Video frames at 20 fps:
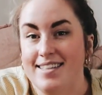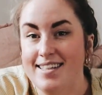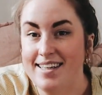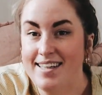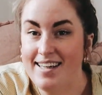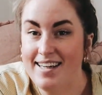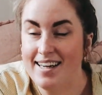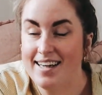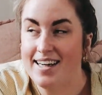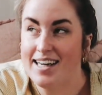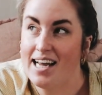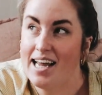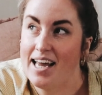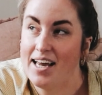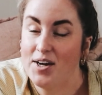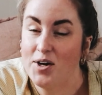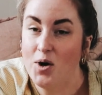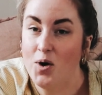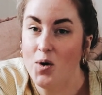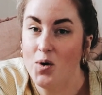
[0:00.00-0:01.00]
did get a
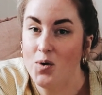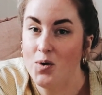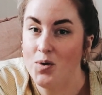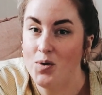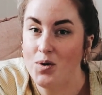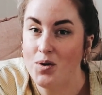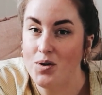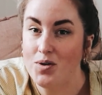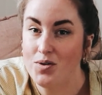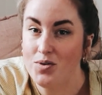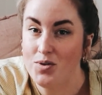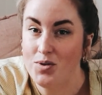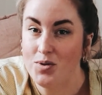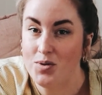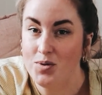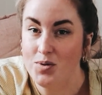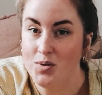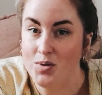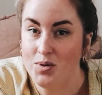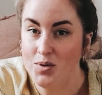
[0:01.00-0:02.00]
whole
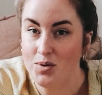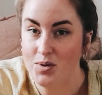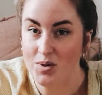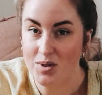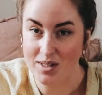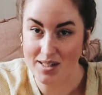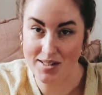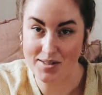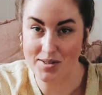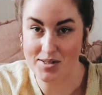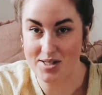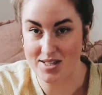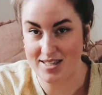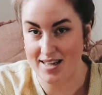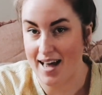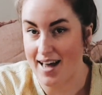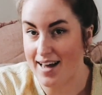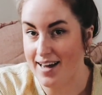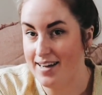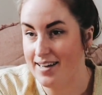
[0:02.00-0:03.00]
new needle
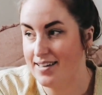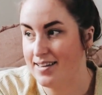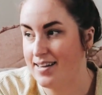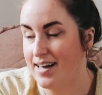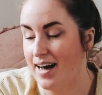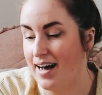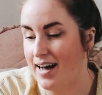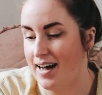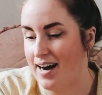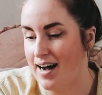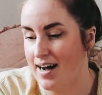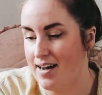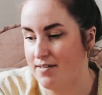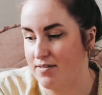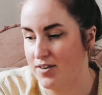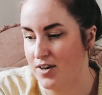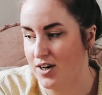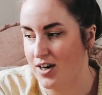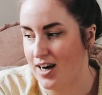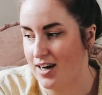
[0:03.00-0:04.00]
set that I
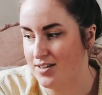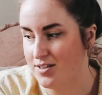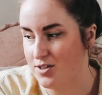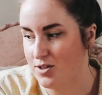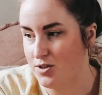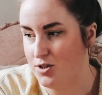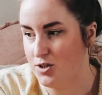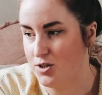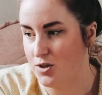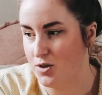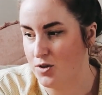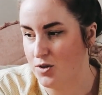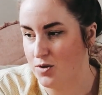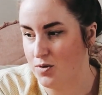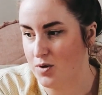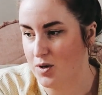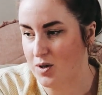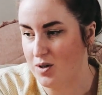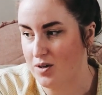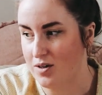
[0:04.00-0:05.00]
forgot to show you
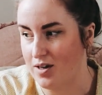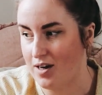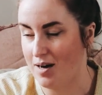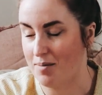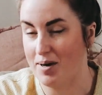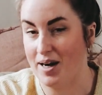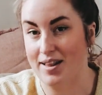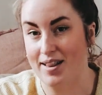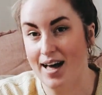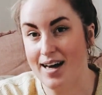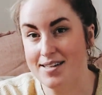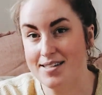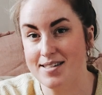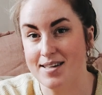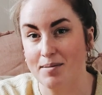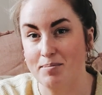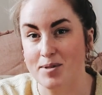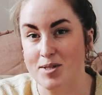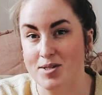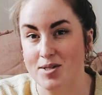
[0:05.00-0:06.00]
all on my last
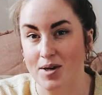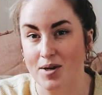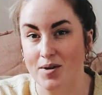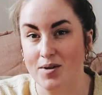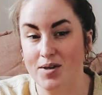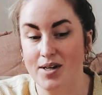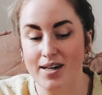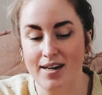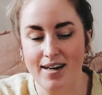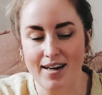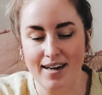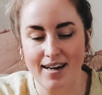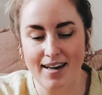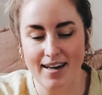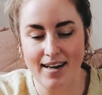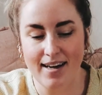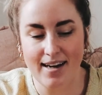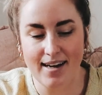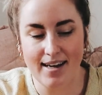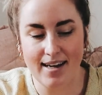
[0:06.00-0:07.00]
episode.
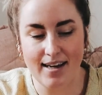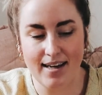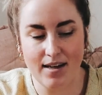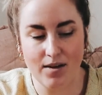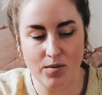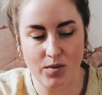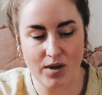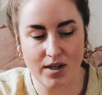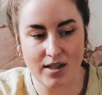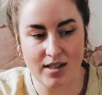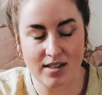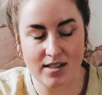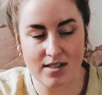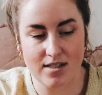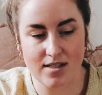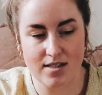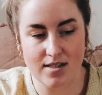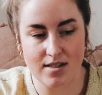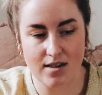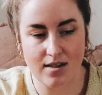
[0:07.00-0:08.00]
It
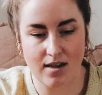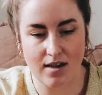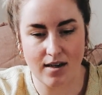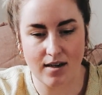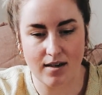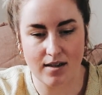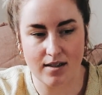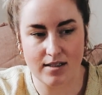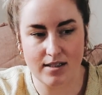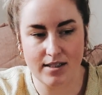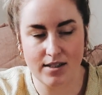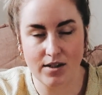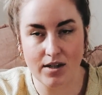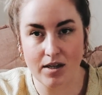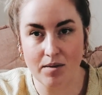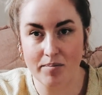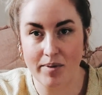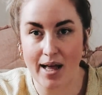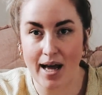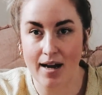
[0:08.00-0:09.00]
was
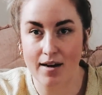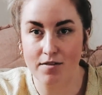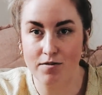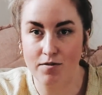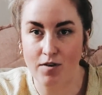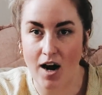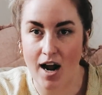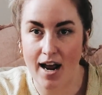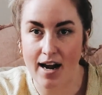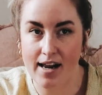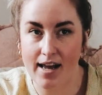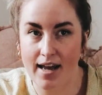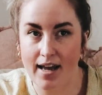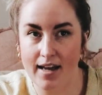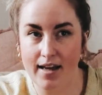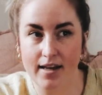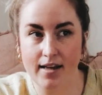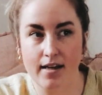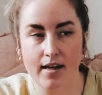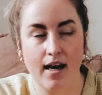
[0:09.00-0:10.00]
during Black
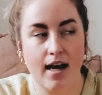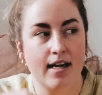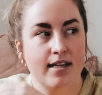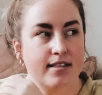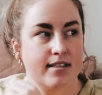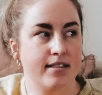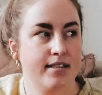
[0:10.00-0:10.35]
Friday. I